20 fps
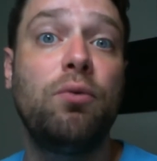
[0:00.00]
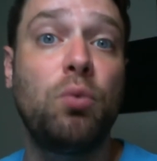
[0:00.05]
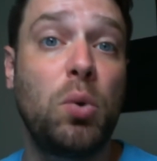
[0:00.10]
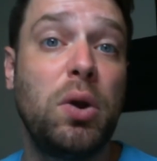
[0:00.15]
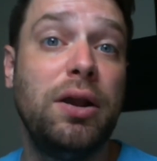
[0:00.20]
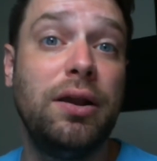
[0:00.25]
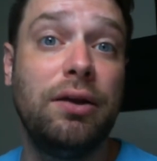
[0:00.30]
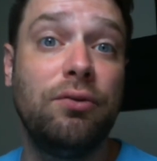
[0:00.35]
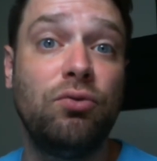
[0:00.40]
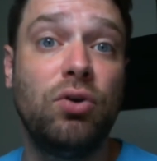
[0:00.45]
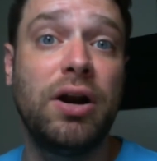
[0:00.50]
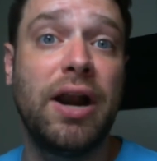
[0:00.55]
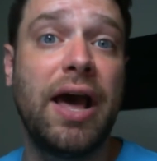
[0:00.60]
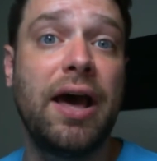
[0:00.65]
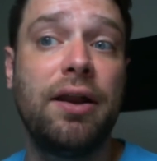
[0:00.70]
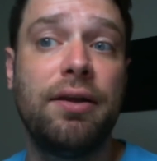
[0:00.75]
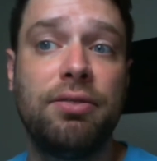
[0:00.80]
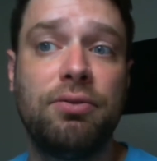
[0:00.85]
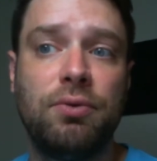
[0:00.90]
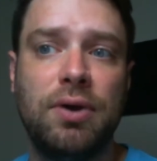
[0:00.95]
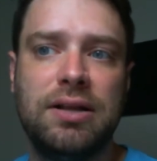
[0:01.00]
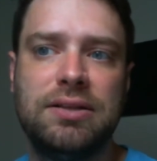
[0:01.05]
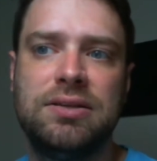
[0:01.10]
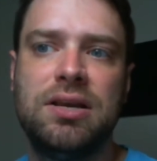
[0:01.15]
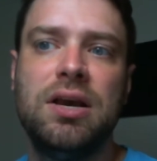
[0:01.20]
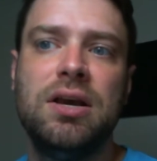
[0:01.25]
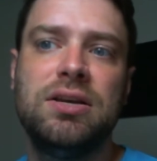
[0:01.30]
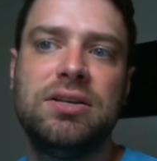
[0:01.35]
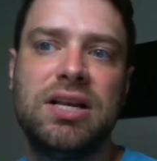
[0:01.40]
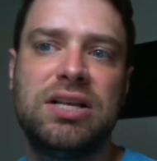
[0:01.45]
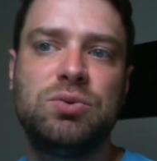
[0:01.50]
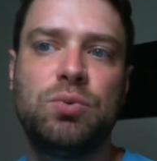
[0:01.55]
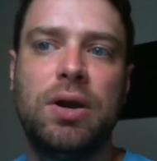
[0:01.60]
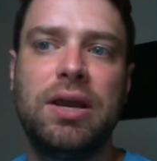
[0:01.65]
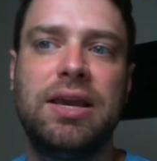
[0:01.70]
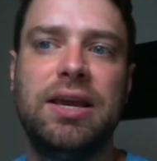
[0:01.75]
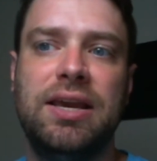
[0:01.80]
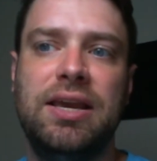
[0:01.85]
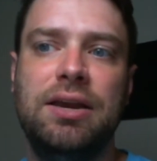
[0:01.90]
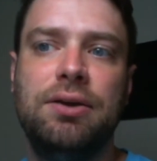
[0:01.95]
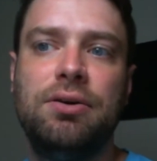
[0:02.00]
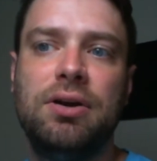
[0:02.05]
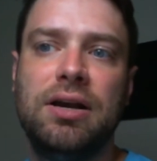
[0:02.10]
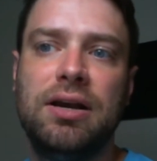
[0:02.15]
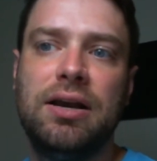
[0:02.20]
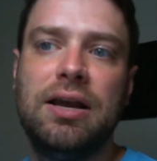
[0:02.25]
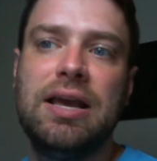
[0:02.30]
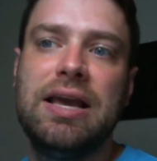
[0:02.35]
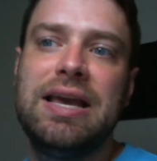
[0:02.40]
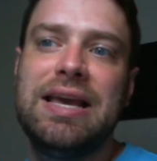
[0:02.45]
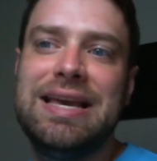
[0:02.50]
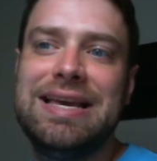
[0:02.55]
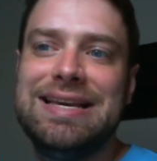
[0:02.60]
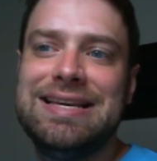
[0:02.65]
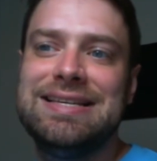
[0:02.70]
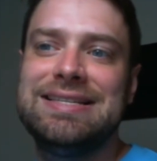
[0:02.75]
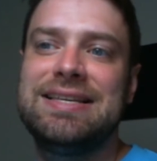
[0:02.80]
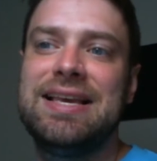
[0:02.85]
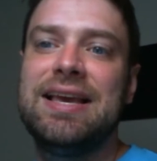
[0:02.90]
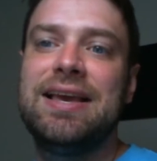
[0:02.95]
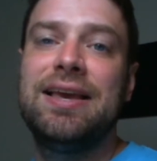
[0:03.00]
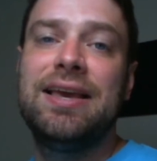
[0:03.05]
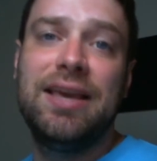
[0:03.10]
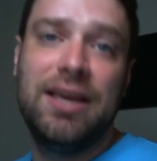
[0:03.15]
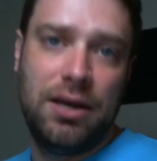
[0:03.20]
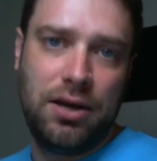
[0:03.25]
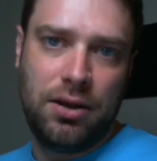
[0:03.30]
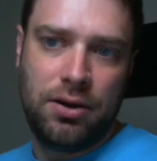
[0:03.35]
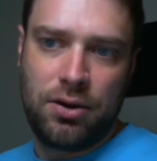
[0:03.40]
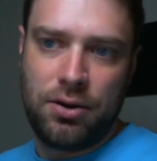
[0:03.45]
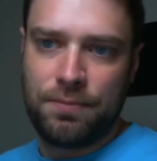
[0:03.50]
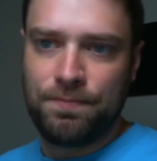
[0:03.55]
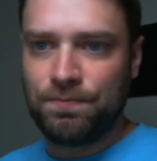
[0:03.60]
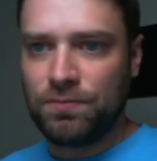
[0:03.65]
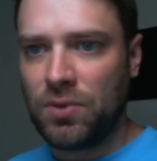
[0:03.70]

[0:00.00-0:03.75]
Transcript: run out of threats. So that's why Kahira is in here.